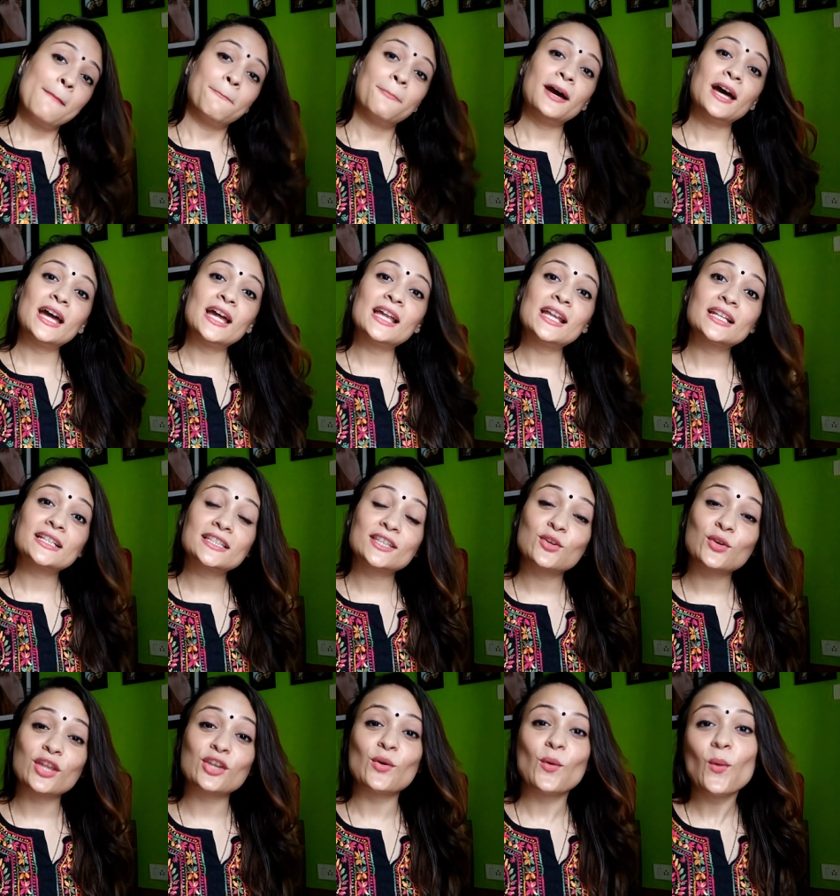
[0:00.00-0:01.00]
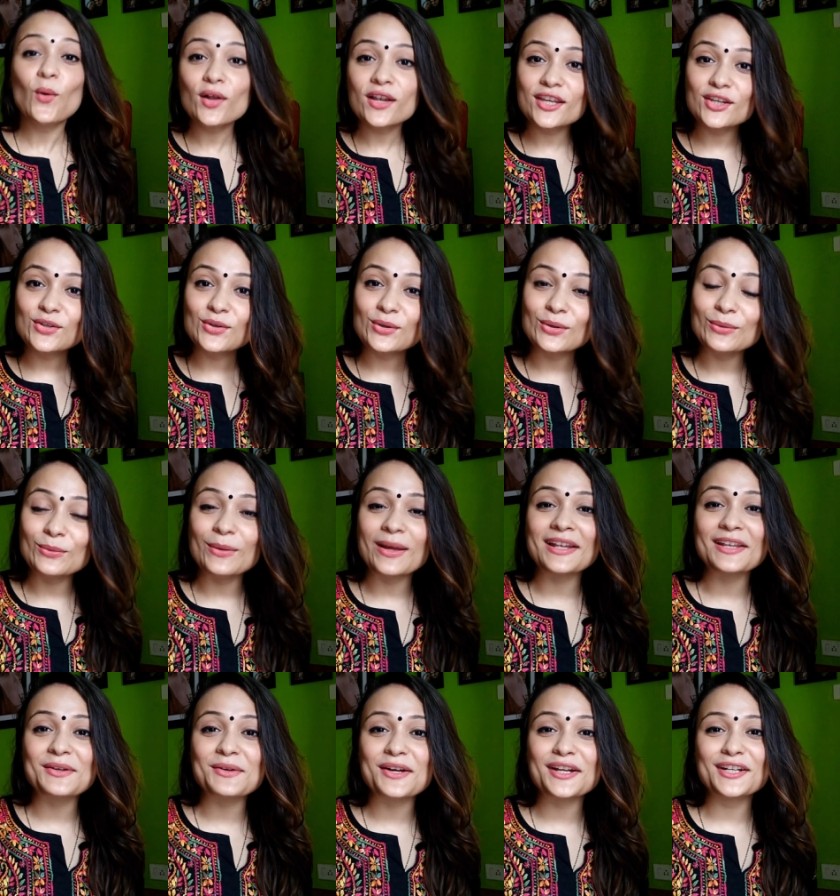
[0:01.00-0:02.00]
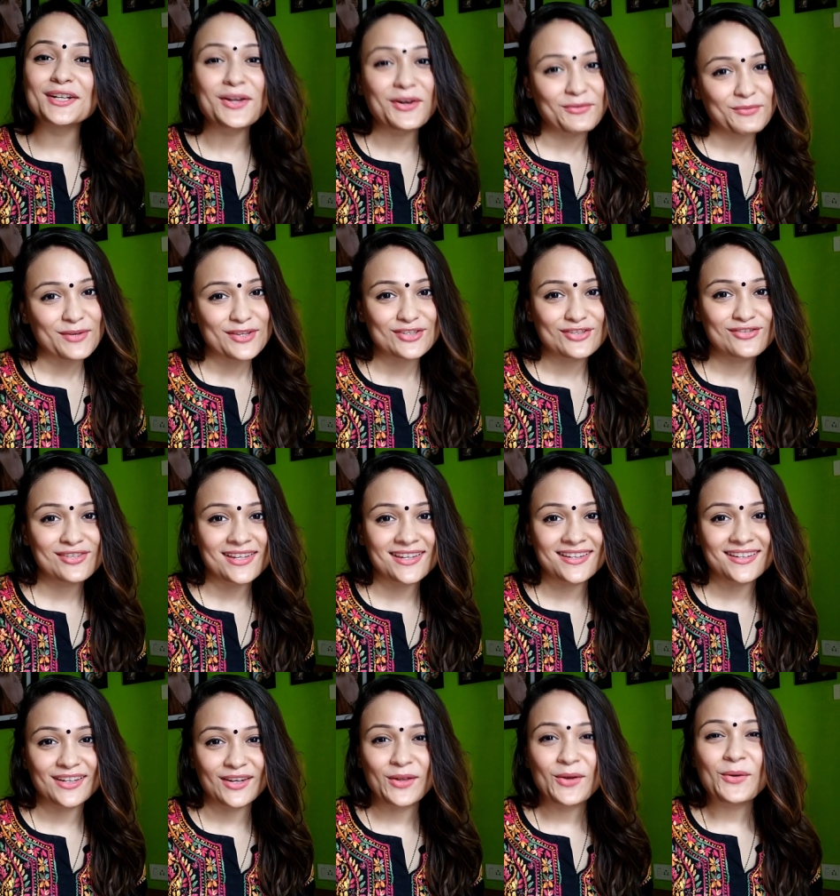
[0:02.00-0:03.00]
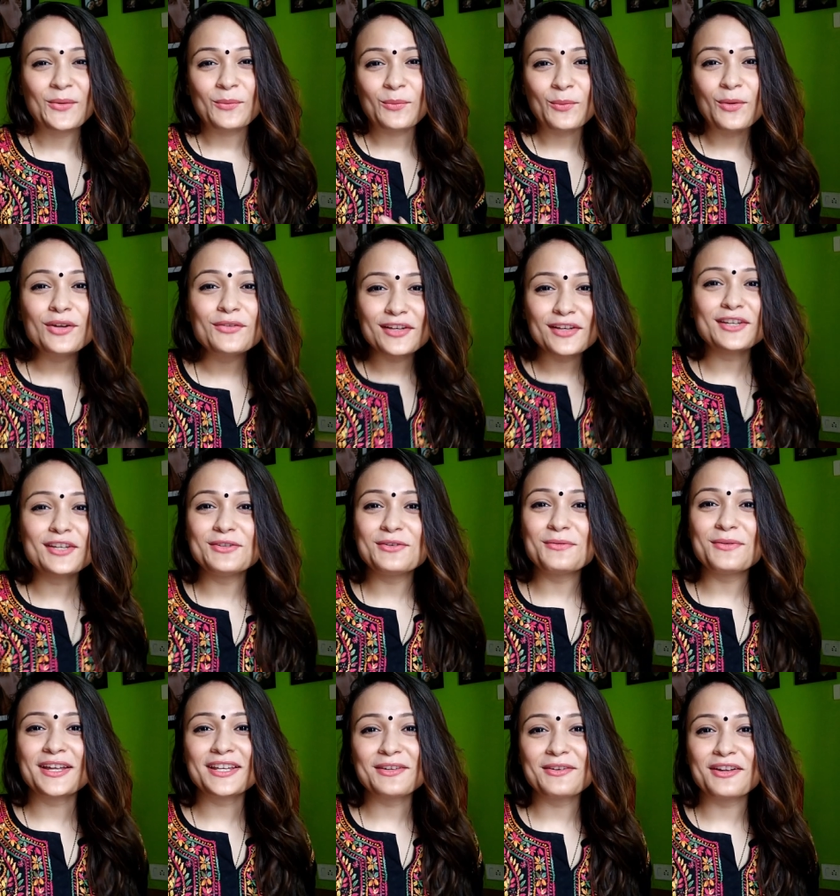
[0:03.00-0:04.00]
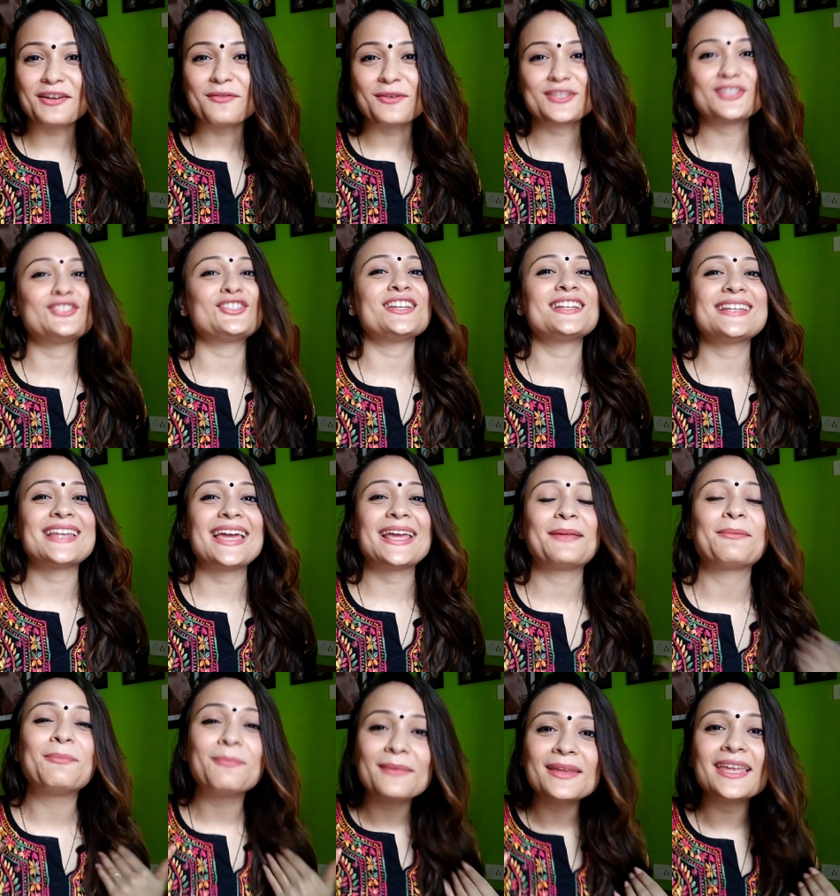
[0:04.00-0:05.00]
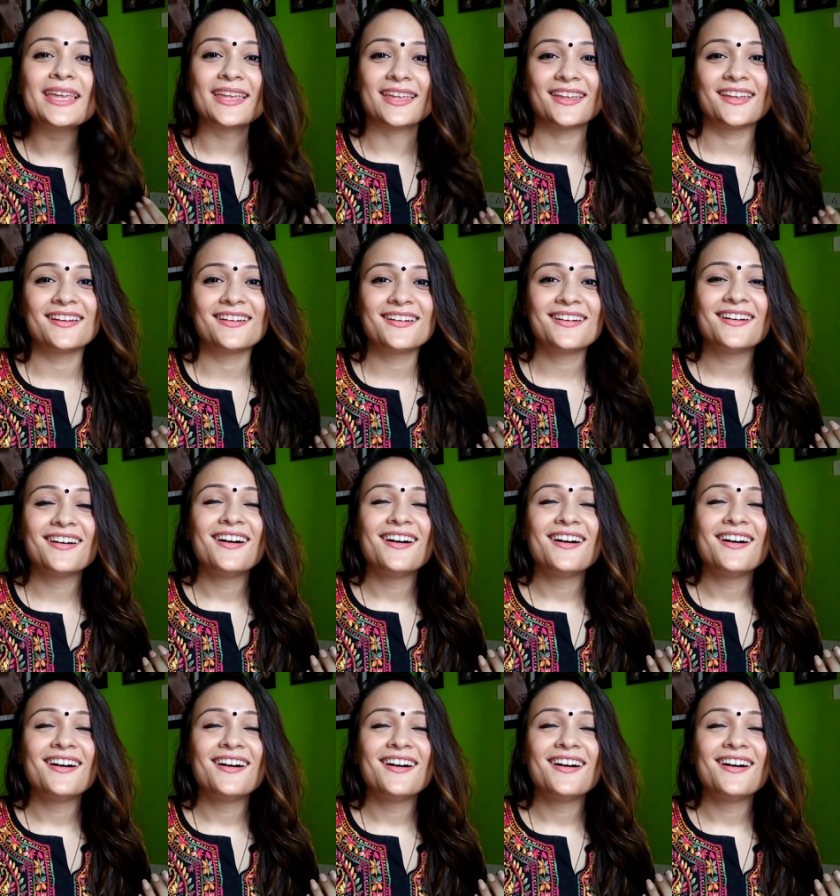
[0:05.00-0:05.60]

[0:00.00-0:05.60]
but you can only do when you are a non-vegetarian. What will you do when you are a vegetarian like me?